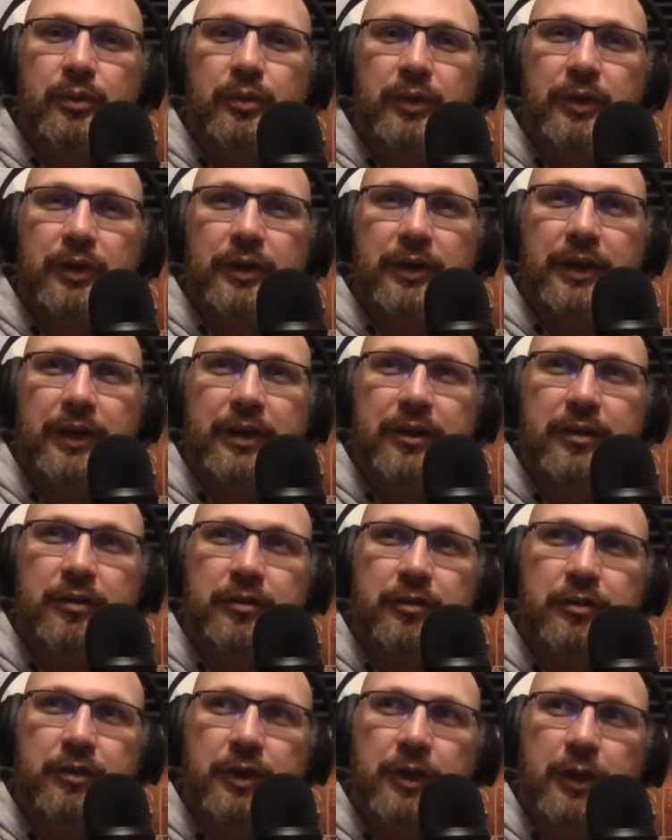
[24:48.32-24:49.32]
kind
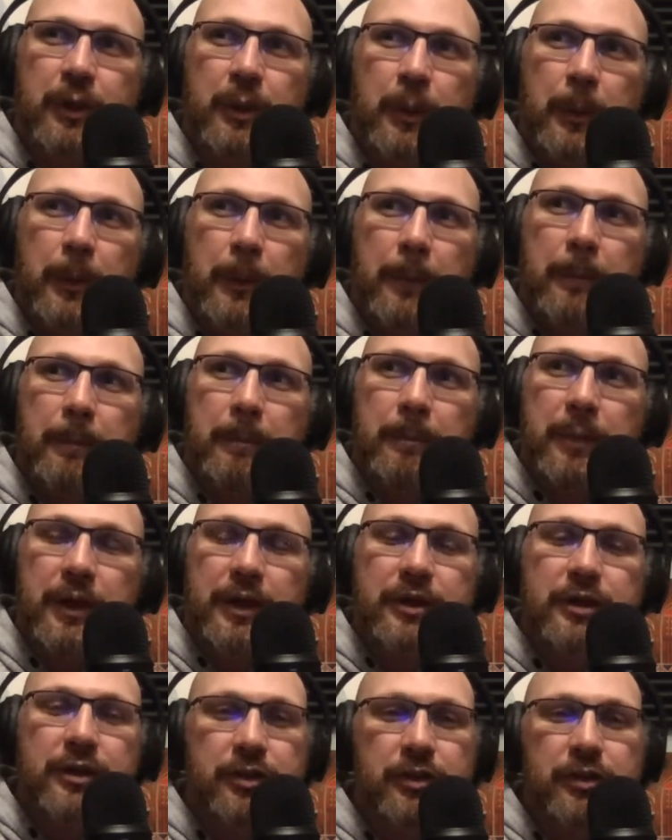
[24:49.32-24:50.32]
of
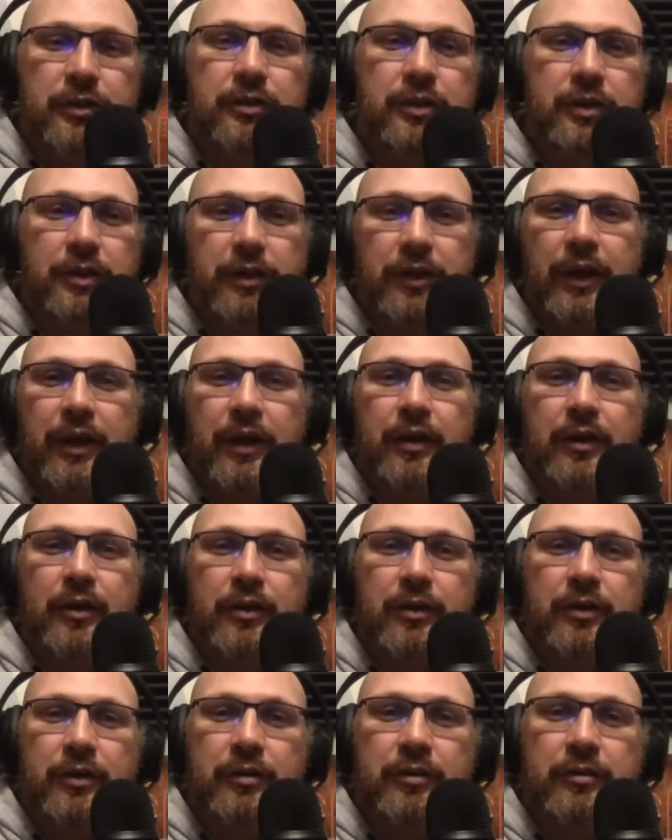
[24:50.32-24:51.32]
make sure that they
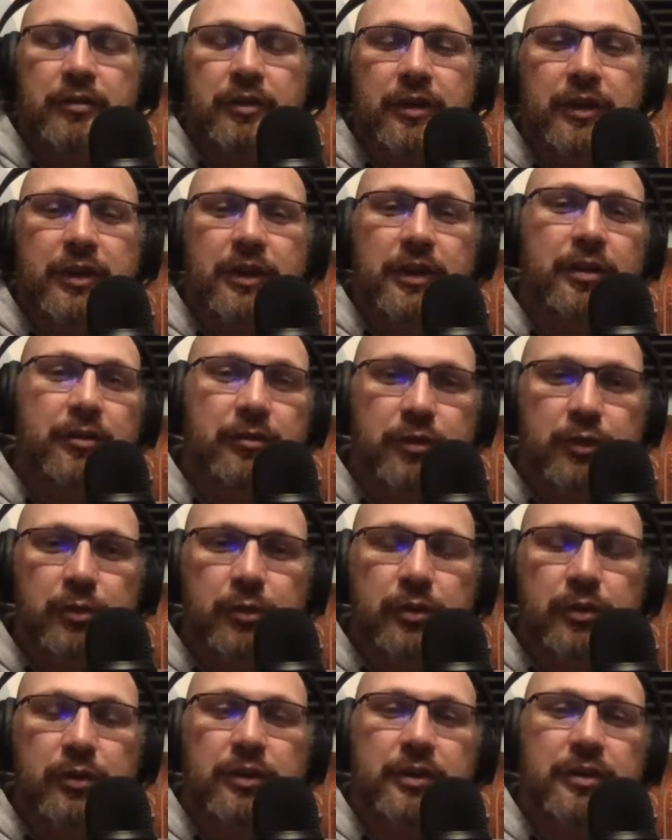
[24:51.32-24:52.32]
are feeling
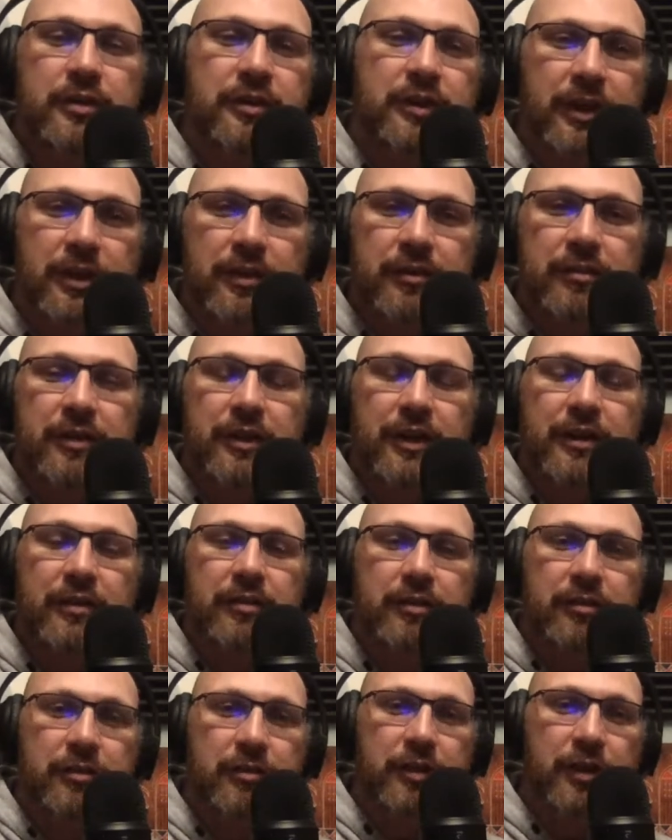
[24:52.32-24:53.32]
comfortable and safe and
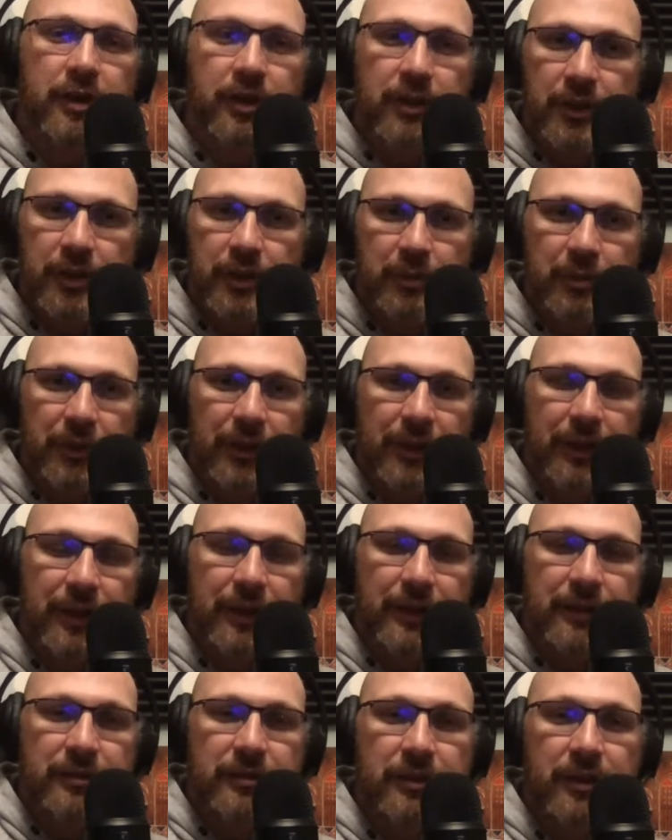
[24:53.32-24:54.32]
having fun in my
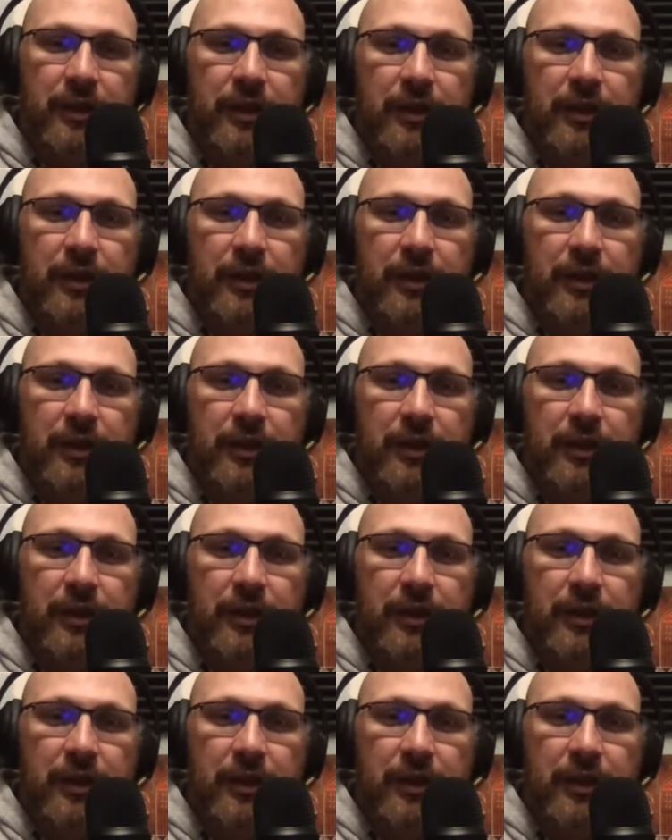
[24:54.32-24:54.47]
class.